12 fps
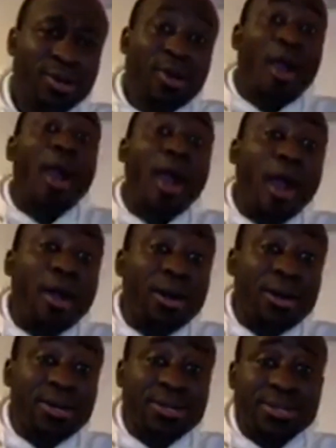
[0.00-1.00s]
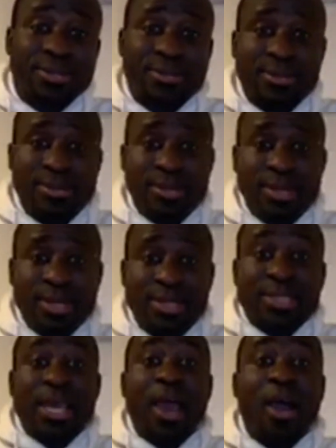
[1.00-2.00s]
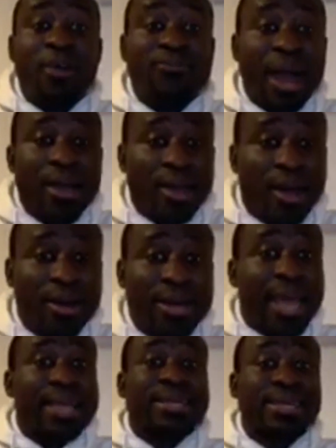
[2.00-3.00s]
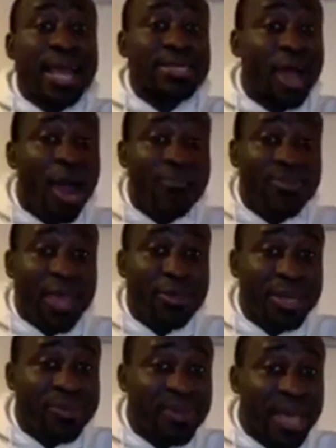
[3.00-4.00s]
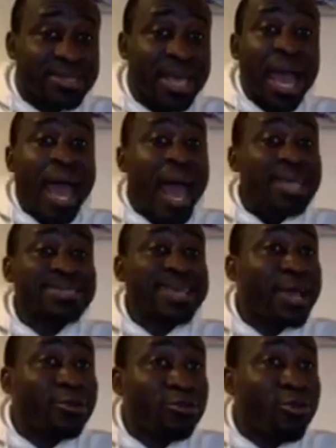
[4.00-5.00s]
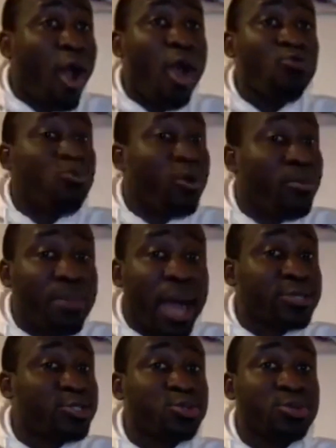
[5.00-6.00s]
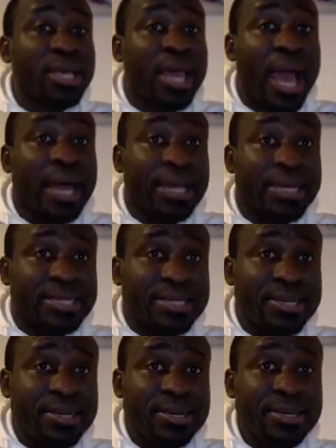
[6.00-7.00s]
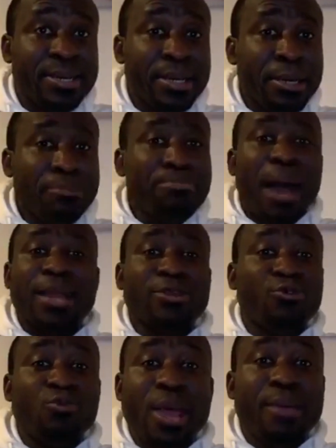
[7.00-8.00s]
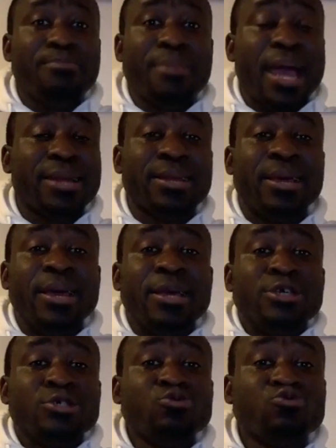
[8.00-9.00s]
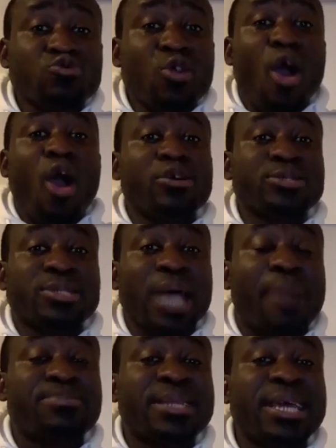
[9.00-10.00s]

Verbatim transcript: God, Jehovah God, the creator of the universe, has said no woman should inherit. But women rose up.